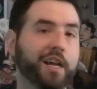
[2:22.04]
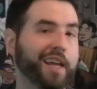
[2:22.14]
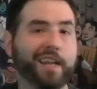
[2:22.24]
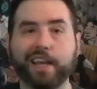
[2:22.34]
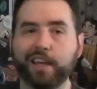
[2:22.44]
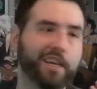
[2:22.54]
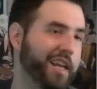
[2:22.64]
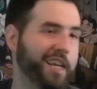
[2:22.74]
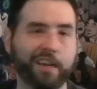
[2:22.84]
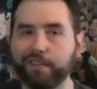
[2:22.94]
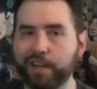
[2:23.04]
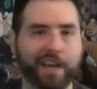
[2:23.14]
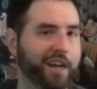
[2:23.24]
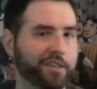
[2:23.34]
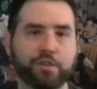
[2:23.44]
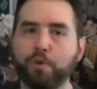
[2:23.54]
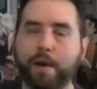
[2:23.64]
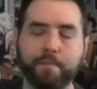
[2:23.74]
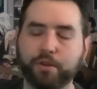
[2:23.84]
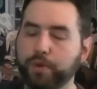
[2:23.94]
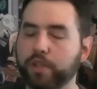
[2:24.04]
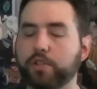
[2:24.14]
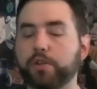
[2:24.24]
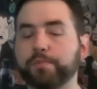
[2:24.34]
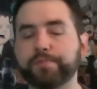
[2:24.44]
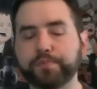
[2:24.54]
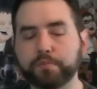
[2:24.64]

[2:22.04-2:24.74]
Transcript: Again, any given day, I'll swap between the two.